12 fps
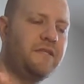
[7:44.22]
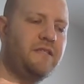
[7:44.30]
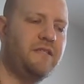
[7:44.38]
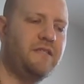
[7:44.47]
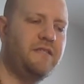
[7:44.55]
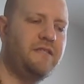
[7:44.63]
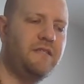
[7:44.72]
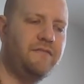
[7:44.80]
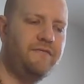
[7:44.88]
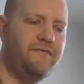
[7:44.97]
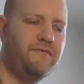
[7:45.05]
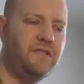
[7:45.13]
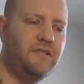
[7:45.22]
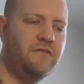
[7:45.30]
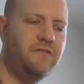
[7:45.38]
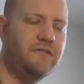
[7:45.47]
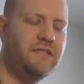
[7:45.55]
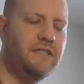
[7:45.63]
See the din
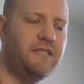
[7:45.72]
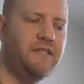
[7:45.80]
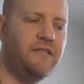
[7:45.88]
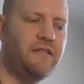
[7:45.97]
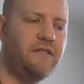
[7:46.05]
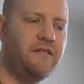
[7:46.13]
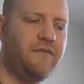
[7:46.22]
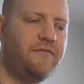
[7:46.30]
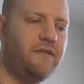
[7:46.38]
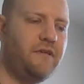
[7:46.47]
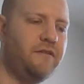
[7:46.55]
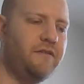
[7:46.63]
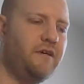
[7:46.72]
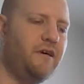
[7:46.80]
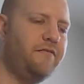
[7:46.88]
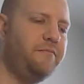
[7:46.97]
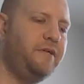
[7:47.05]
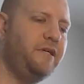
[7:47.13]
flows in, and then you have to, on the
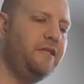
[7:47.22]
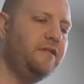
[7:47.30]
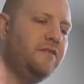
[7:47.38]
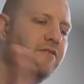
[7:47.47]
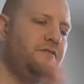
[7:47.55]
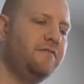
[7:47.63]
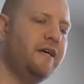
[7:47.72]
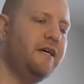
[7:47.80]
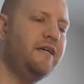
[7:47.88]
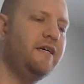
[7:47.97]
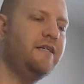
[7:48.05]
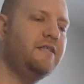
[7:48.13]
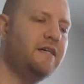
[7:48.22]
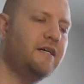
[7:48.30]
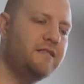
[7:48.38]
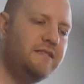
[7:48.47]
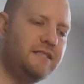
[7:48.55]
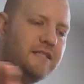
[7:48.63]
offbeat.
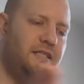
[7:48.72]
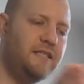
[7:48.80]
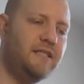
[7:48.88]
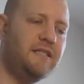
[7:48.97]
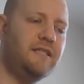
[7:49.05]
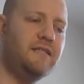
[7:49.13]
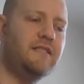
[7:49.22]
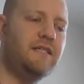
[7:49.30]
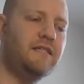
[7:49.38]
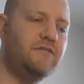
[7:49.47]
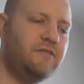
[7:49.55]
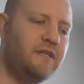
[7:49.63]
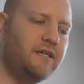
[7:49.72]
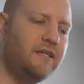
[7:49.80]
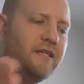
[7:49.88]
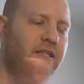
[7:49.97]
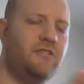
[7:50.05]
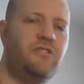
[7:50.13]
Dreghedhakdhin,
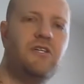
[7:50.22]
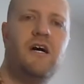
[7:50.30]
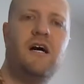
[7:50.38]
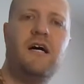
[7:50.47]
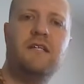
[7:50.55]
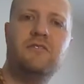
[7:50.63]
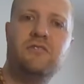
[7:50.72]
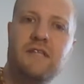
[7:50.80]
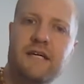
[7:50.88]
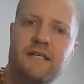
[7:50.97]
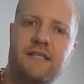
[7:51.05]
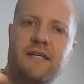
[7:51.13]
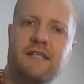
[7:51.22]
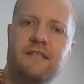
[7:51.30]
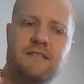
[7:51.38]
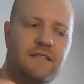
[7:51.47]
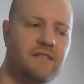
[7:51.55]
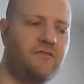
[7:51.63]
dhadreghe, jha-trekhet.
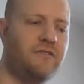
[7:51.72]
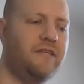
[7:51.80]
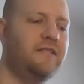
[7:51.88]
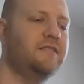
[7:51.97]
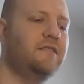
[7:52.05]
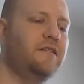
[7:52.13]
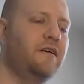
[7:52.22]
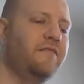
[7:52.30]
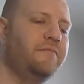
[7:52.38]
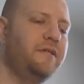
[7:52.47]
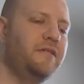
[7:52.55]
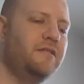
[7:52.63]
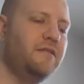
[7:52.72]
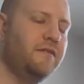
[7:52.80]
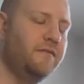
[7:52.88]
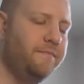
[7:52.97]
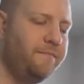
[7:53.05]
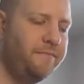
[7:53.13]
See the trekhet's on the offbeat
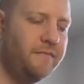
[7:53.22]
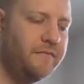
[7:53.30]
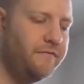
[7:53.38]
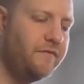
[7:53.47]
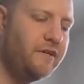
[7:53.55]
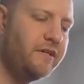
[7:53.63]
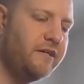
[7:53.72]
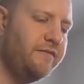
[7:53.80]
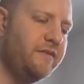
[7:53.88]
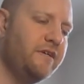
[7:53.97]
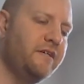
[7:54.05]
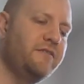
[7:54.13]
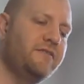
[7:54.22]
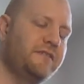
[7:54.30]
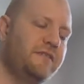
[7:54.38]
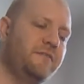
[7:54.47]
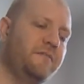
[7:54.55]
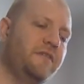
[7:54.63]
too. Very, very
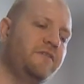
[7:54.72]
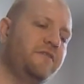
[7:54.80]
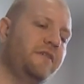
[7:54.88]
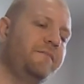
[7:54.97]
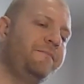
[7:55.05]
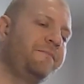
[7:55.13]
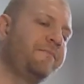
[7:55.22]
interesting mantra.